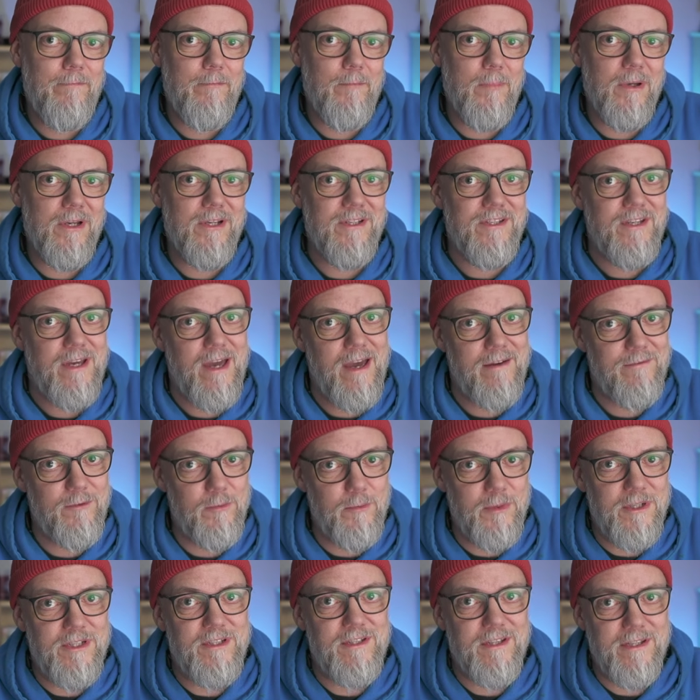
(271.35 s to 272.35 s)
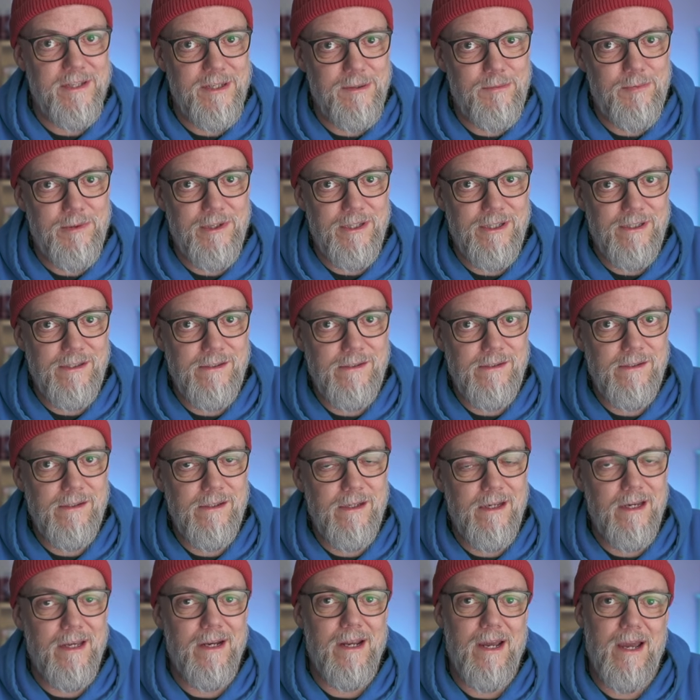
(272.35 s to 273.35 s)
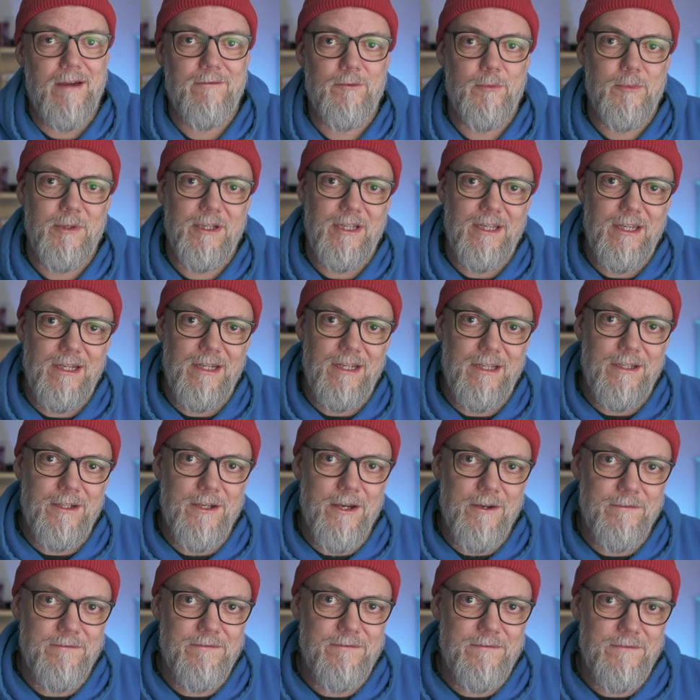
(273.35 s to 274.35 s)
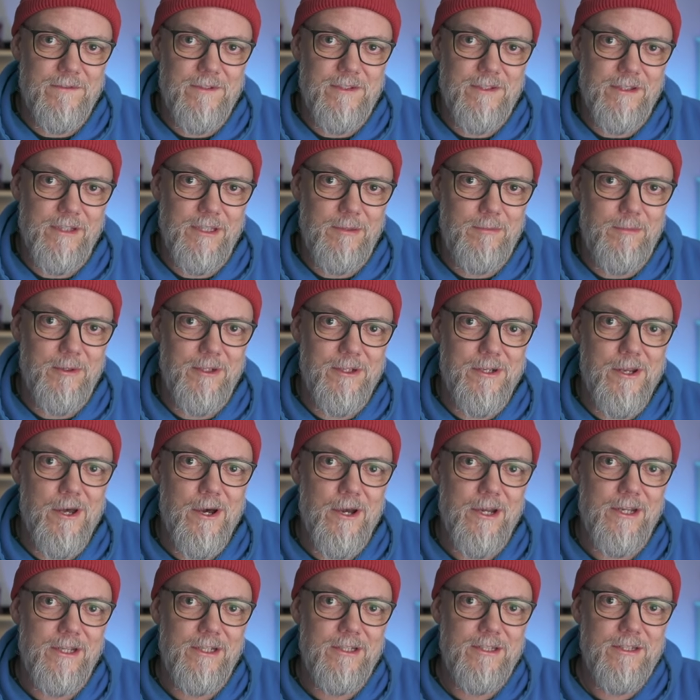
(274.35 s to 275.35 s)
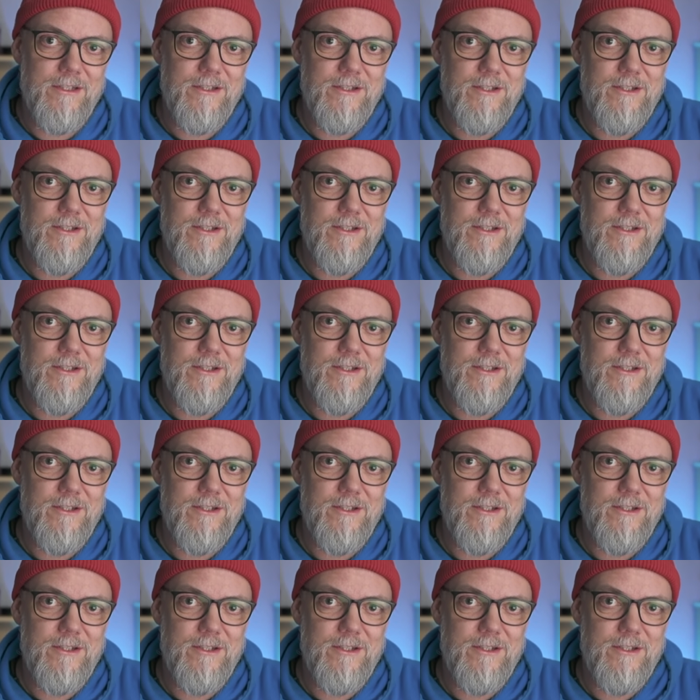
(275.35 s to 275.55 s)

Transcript: because I haven't been sleeping and I haven't been getting enough sleep at night.